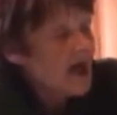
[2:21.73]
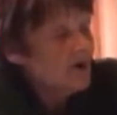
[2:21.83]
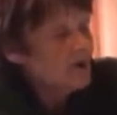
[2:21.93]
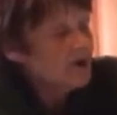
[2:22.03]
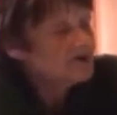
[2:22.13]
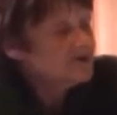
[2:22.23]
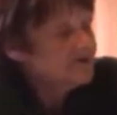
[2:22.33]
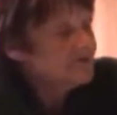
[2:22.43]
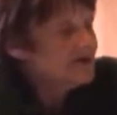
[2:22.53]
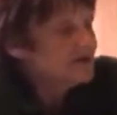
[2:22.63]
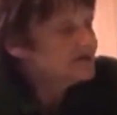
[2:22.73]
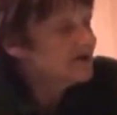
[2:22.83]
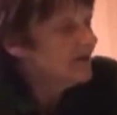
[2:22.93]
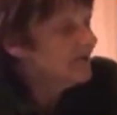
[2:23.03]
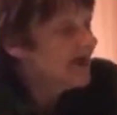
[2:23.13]
I worked in the mill
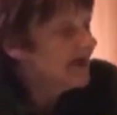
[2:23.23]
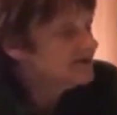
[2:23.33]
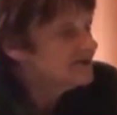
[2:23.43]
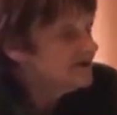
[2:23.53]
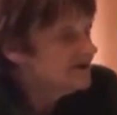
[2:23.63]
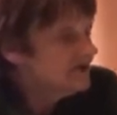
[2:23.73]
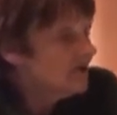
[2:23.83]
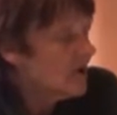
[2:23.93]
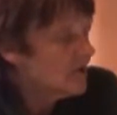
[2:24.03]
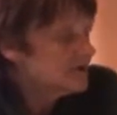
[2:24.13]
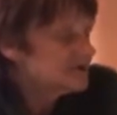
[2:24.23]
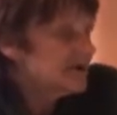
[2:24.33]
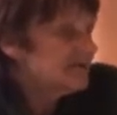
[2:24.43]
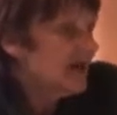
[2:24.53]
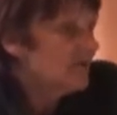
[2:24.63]
till I was 19 year old,
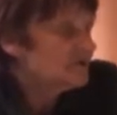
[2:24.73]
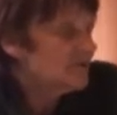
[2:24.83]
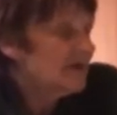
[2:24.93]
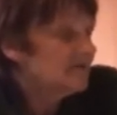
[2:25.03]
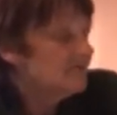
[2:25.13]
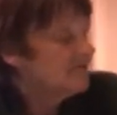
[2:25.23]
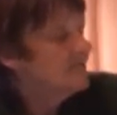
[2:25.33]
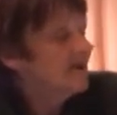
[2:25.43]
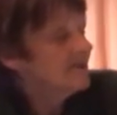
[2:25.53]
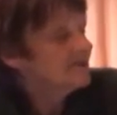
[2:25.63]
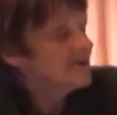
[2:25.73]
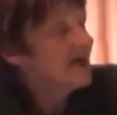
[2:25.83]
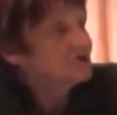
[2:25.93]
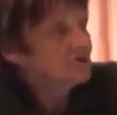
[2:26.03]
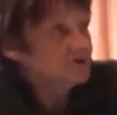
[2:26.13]
and that was when the mills
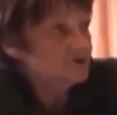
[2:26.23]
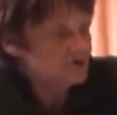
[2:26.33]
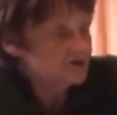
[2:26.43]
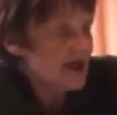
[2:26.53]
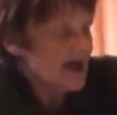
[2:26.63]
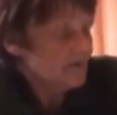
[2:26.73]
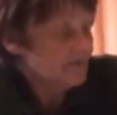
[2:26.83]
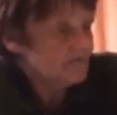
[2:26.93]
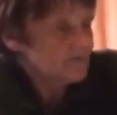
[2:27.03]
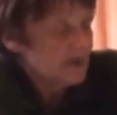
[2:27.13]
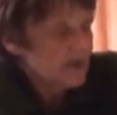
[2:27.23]
actually shut down.